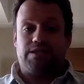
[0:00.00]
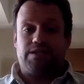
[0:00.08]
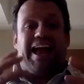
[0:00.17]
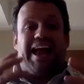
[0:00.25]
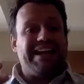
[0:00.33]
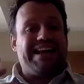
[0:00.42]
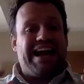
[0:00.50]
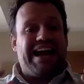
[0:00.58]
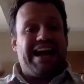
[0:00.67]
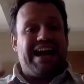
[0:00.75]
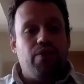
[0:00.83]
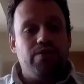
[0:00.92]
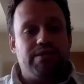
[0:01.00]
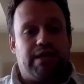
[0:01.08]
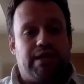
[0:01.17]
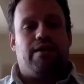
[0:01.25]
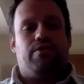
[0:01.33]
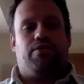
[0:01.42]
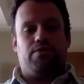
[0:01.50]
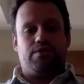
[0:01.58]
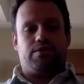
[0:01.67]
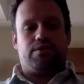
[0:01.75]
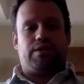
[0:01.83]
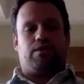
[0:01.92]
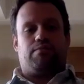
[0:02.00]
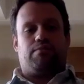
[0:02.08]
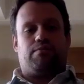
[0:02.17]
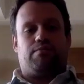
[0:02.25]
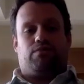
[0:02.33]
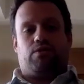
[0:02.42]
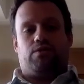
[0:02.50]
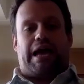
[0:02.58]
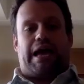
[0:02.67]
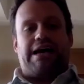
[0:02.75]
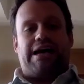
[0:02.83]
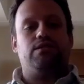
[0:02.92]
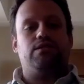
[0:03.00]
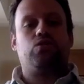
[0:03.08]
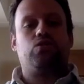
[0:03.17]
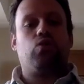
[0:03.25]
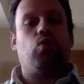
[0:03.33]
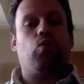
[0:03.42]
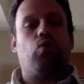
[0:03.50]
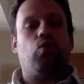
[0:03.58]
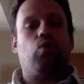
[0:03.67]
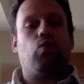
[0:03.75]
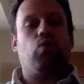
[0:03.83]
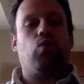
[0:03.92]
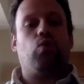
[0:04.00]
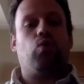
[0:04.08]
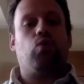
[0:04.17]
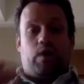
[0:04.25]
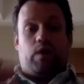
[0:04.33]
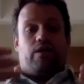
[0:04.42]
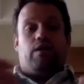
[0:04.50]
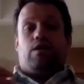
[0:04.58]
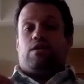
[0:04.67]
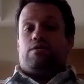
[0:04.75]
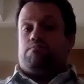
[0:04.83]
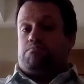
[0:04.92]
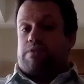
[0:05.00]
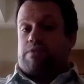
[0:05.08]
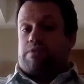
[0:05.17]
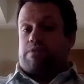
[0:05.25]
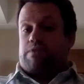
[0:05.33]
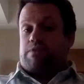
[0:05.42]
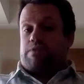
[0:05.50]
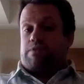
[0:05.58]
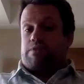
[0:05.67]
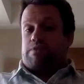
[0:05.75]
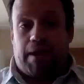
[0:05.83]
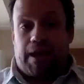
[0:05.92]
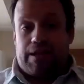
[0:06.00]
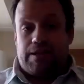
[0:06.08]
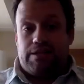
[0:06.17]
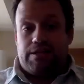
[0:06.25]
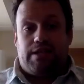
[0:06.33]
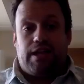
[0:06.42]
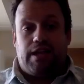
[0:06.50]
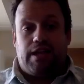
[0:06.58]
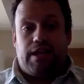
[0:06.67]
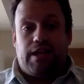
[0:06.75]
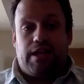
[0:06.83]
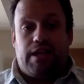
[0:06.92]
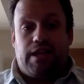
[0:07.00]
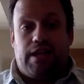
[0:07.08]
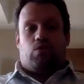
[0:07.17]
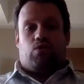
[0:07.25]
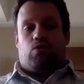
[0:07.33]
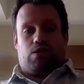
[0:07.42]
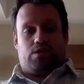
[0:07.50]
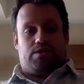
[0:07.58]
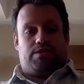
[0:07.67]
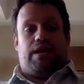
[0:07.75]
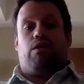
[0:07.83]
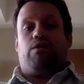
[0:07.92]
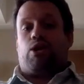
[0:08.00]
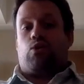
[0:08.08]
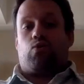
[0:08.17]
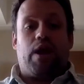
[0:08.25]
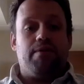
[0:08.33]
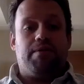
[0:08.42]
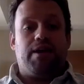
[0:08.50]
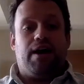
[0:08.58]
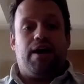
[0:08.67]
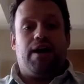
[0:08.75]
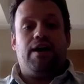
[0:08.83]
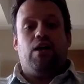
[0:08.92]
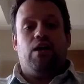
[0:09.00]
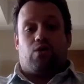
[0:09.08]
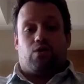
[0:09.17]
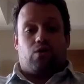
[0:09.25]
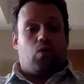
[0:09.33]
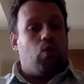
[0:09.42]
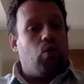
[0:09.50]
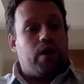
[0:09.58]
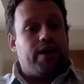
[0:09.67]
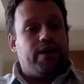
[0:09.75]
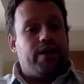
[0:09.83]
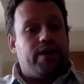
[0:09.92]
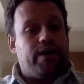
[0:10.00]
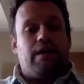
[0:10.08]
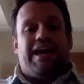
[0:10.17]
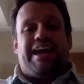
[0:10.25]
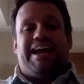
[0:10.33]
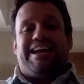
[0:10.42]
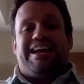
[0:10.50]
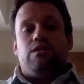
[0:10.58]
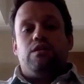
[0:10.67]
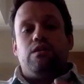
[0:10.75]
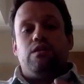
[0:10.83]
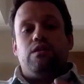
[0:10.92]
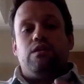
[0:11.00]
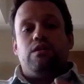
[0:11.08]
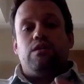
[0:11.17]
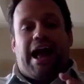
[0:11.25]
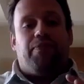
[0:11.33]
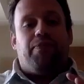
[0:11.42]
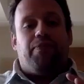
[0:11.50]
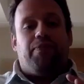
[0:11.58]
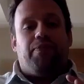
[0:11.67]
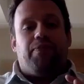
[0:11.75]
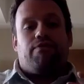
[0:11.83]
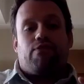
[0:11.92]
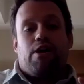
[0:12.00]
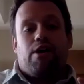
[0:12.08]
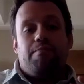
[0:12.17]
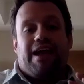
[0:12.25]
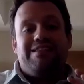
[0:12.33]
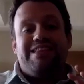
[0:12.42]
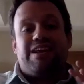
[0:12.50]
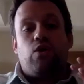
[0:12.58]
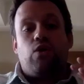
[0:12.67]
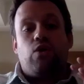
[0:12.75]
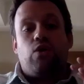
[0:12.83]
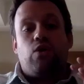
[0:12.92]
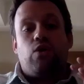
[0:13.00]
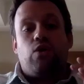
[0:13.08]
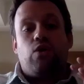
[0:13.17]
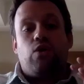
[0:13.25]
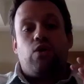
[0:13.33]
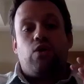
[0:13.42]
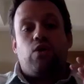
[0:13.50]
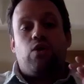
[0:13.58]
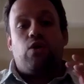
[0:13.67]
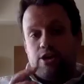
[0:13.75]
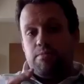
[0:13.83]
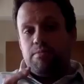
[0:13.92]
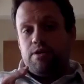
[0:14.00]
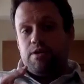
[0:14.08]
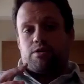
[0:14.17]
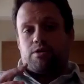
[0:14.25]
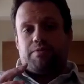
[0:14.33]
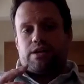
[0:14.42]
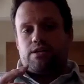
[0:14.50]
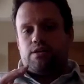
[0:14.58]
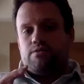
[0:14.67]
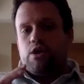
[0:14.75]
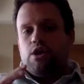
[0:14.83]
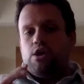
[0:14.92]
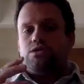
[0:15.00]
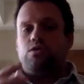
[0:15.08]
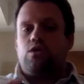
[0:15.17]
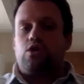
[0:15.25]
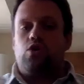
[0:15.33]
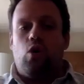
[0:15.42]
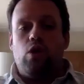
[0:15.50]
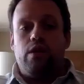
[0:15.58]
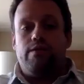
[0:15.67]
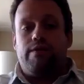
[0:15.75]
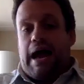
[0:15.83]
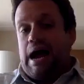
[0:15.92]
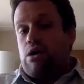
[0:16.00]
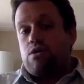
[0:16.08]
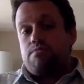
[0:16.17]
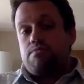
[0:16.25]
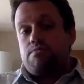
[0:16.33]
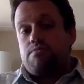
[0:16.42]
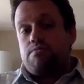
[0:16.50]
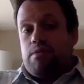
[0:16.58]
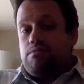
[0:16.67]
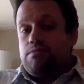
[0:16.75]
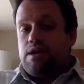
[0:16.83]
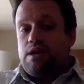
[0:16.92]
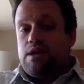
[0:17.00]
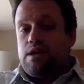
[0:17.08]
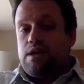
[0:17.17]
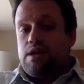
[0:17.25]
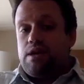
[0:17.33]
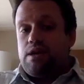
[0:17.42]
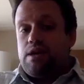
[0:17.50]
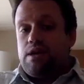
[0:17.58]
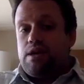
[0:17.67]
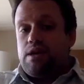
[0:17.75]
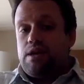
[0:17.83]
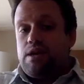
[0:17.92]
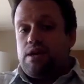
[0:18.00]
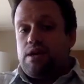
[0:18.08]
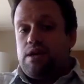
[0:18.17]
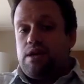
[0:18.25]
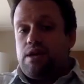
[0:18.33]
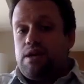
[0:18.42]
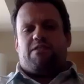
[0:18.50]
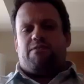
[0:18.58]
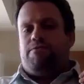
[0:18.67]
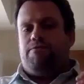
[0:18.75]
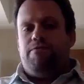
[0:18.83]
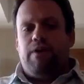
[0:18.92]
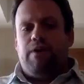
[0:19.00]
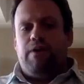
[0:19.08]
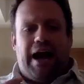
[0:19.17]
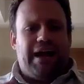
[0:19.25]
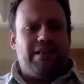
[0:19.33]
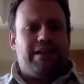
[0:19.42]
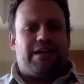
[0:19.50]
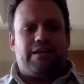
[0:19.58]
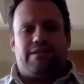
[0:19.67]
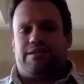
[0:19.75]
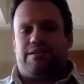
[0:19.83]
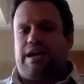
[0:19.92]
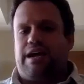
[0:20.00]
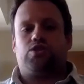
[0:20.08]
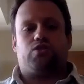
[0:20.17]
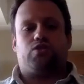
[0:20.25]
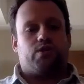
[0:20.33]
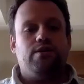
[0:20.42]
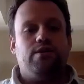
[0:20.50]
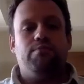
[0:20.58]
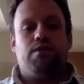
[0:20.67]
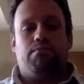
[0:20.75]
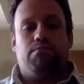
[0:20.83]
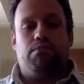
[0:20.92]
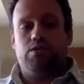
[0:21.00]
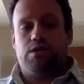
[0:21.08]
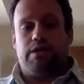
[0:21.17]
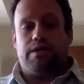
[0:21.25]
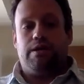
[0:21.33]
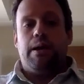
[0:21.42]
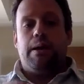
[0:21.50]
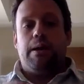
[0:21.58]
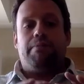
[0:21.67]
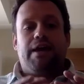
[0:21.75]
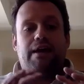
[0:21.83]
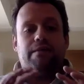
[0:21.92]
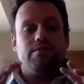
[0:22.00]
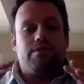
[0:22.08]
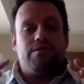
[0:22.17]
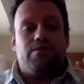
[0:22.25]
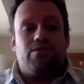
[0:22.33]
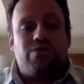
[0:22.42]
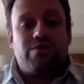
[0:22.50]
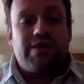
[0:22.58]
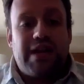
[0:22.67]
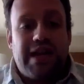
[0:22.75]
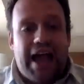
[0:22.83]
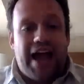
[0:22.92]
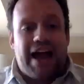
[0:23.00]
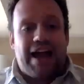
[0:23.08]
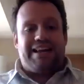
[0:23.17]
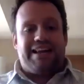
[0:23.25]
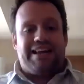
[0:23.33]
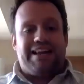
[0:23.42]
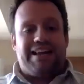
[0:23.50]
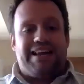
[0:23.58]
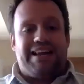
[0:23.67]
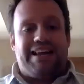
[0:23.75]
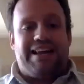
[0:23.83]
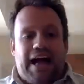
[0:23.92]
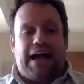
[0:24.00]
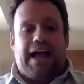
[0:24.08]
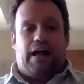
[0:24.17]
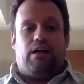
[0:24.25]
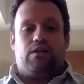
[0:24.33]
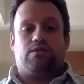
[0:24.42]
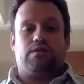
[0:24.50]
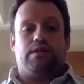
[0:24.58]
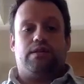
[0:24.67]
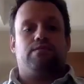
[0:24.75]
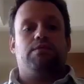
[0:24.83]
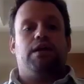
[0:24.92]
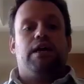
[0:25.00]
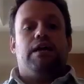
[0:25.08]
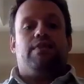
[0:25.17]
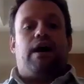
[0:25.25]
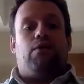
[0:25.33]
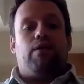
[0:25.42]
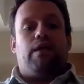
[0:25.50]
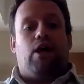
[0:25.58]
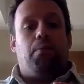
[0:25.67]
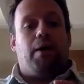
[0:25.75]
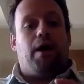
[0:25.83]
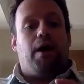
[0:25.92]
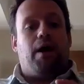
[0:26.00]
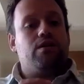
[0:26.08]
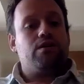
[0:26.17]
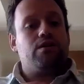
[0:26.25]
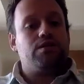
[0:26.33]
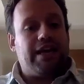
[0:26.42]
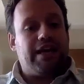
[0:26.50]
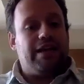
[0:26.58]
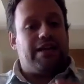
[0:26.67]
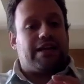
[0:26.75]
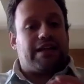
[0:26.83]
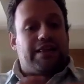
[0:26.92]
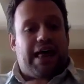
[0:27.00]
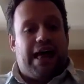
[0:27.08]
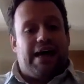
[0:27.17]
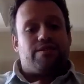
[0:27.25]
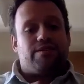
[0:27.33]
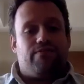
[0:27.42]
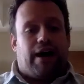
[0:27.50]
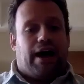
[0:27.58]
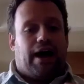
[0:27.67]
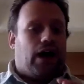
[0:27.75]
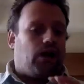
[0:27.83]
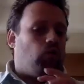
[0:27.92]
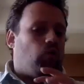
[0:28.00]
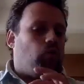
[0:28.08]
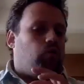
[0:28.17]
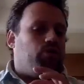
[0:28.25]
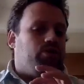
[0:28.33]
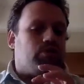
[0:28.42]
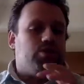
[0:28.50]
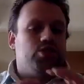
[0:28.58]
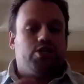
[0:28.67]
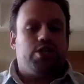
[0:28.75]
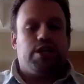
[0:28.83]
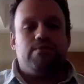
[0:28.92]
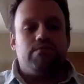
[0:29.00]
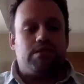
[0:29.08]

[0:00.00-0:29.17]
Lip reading: and how those sentiments of those assets correlate with keywords like pandemic or Saudi Arabia or oil, and looking at this from a linguistic and human perspective. So the goal of our problem here is to take this highly contextual human emotion, be able to create an AI algorithm that will help understand and classify the regimes